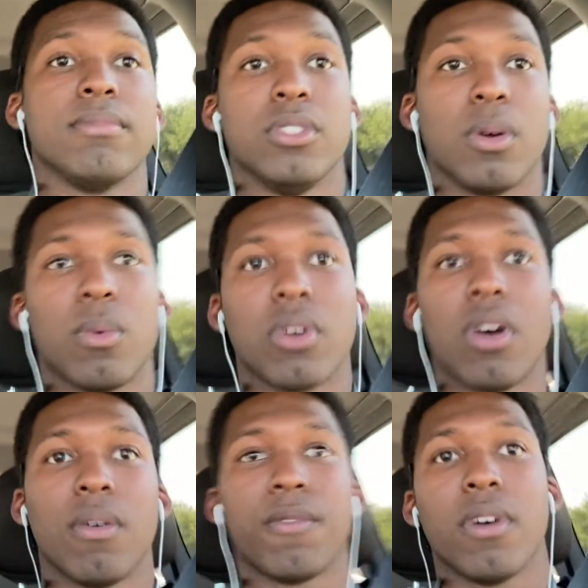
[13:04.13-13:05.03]
you know, one
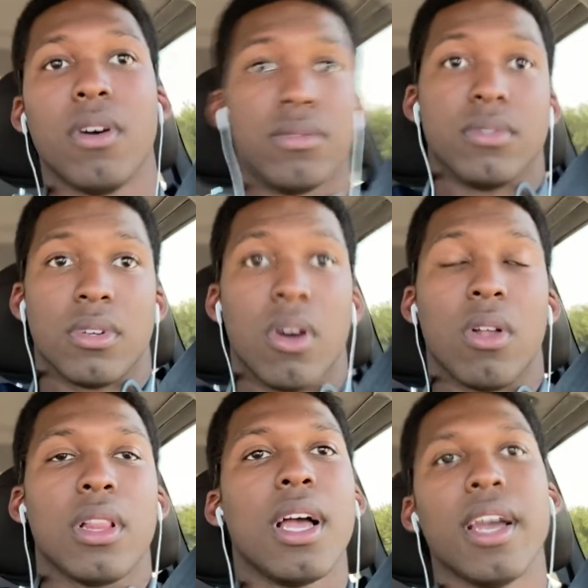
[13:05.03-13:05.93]
off
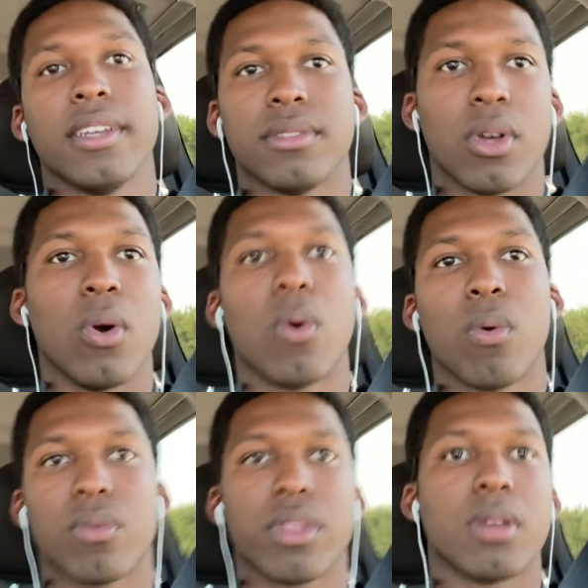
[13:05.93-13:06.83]
online, the
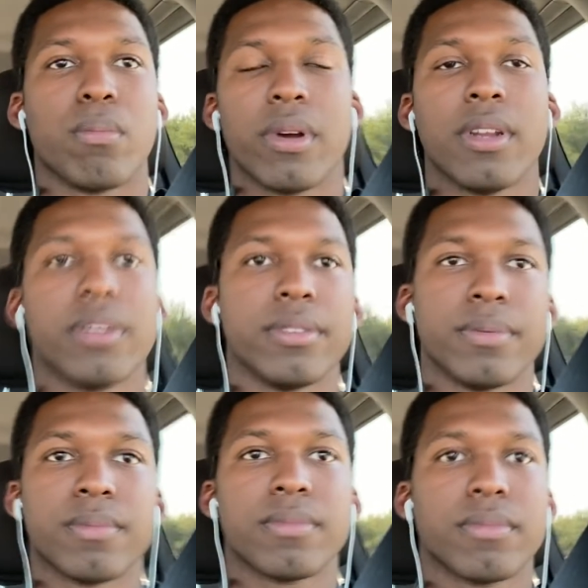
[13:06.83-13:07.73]
whole thing brand new.
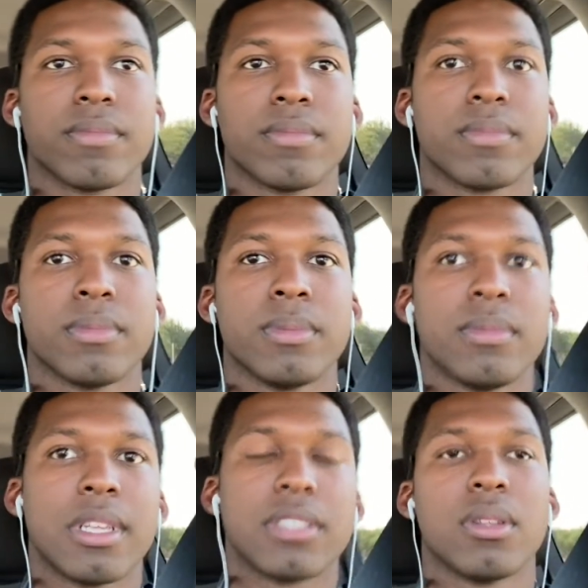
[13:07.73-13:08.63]

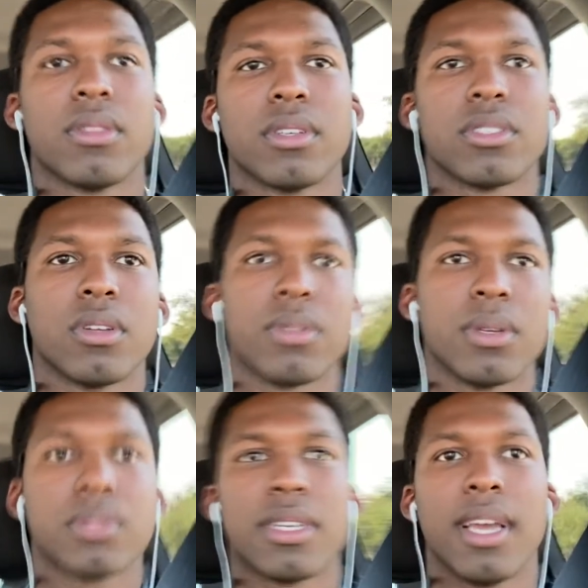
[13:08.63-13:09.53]
Still think so. There
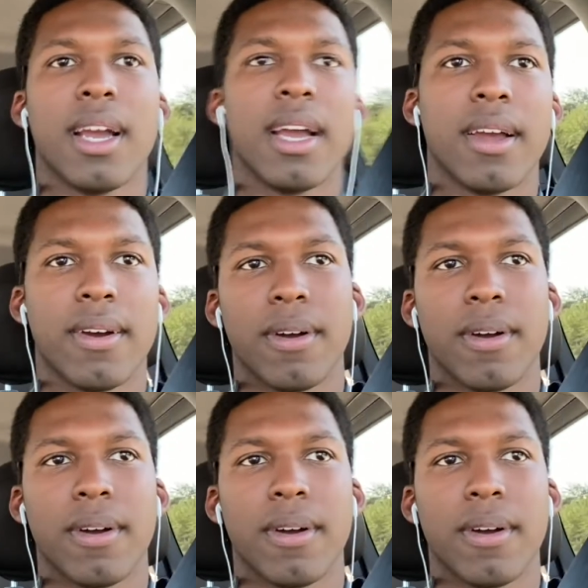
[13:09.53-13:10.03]
was a guy